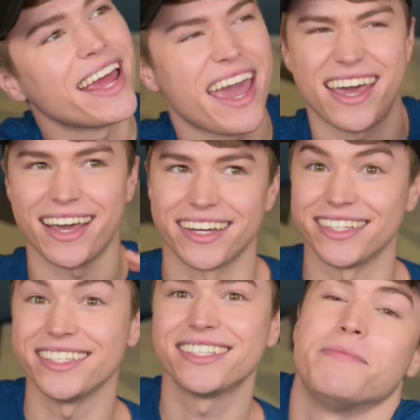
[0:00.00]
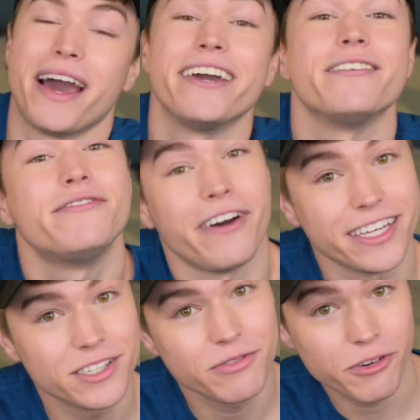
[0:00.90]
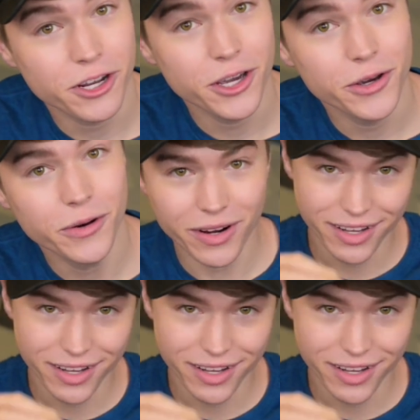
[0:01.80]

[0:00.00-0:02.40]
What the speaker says: and my advice for you.